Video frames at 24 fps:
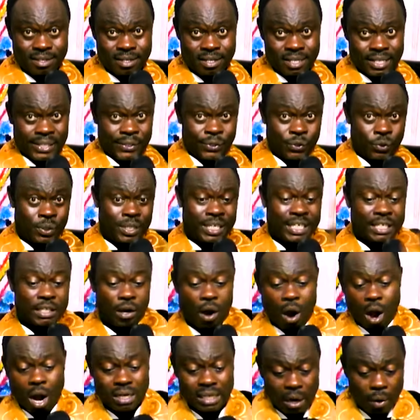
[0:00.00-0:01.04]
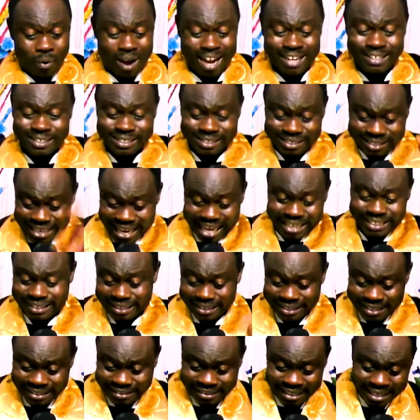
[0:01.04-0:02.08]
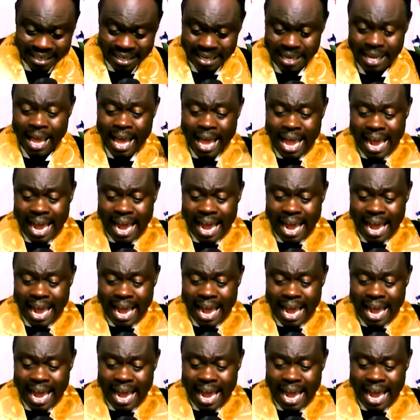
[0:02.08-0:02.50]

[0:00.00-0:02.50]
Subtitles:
You need the otherwise, start yesterday.